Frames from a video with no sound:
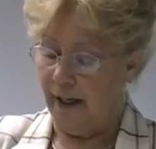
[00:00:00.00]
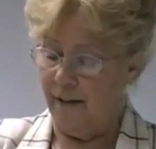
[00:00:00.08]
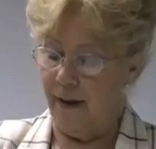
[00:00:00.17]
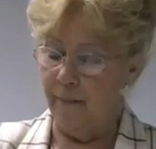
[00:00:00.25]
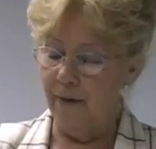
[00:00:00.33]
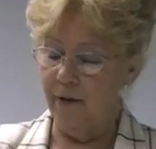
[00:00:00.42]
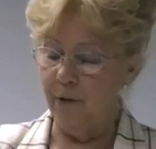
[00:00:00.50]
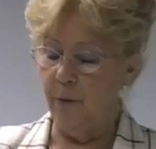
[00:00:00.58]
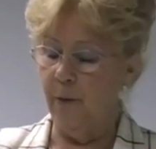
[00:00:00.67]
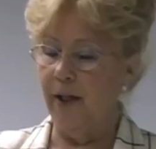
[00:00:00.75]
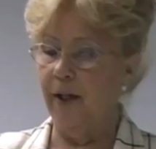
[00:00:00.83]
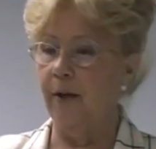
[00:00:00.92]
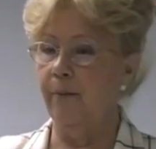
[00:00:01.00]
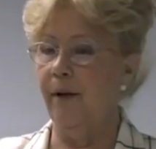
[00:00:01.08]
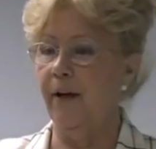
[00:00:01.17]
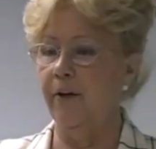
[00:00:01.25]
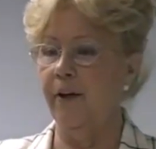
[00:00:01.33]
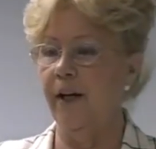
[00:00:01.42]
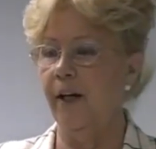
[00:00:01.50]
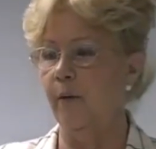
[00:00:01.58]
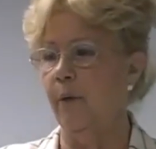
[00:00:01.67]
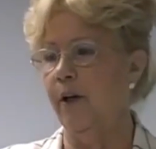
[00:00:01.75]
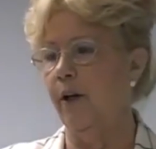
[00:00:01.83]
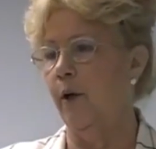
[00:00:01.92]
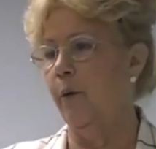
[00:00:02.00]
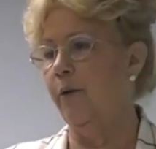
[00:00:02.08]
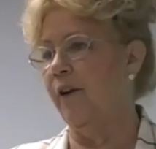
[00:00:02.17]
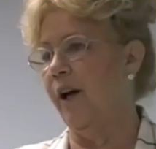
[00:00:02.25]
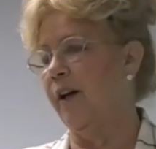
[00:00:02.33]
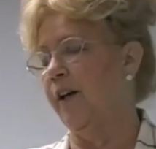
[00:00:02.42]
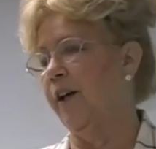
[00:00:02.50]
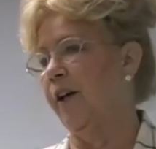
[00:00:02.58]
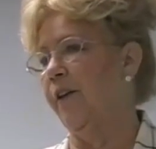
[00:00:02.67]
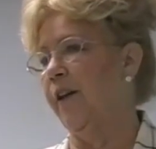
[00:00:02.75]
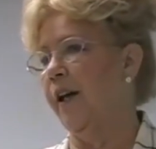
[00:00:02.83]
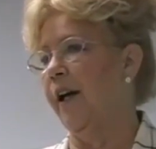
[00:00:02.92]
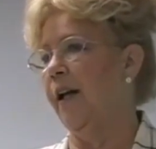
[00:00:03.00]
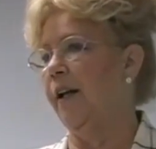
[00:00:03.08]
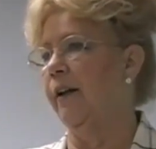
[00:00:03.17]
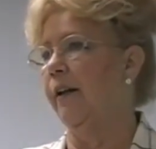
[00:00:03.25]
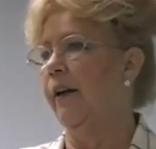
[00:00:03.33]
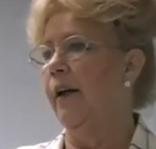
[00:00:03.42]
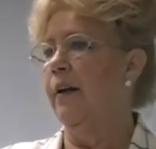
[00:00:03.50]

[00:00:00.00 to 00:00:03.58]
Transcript: And that means when we get to pale yellow, we know we've got to cut the yellow.